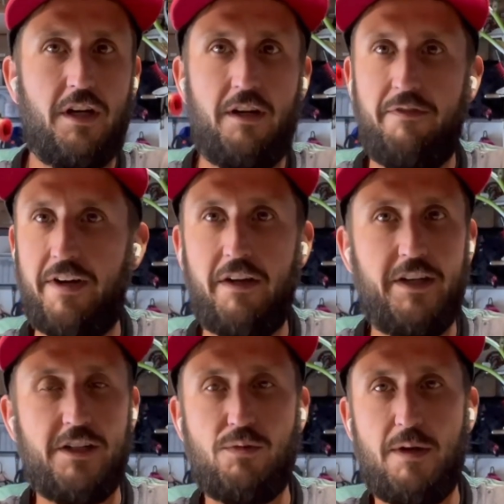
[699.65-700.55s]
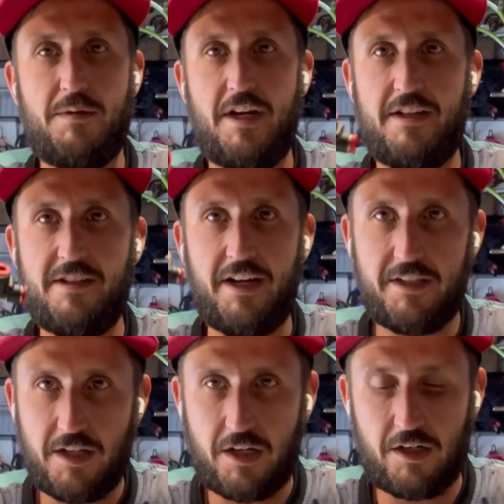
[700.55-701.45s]
on various websites like
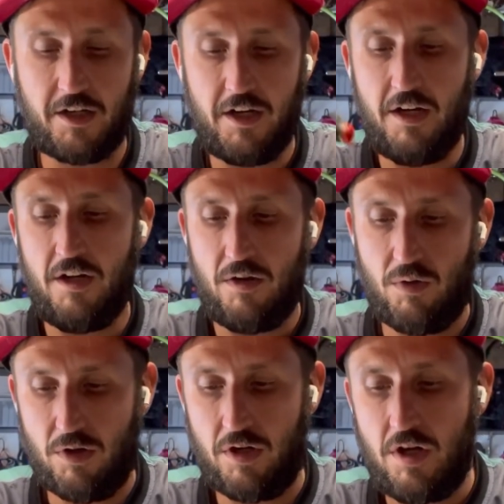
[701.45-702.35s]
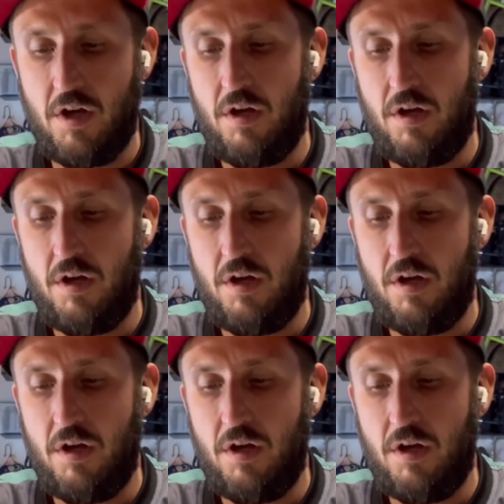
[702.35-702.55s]
Tucker or